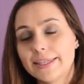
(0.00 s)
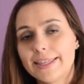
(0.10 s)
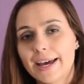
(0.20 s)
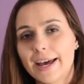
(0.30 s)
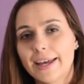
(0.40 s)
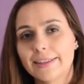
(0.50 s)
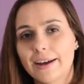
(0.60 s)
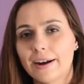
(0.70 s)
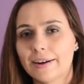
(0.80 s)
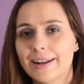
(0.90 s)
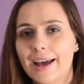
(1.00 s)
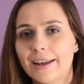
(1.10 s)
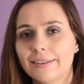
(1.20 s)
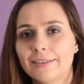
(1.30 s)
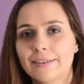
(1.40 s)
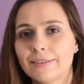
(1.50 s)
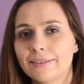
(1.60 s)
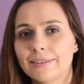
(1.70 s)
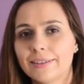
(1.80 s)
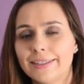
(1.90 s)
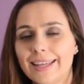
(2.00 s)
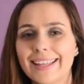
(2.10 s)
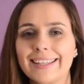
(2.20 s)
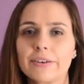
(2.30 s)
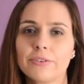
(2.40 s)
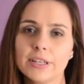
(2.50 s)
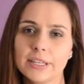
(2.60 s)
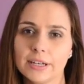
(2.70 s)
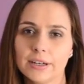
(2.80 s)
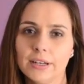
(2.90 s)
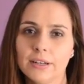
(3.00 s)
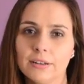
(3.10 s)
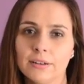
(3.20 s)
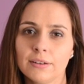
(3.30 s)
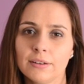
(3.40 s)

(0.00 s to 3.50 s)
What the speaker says: that are not that critical,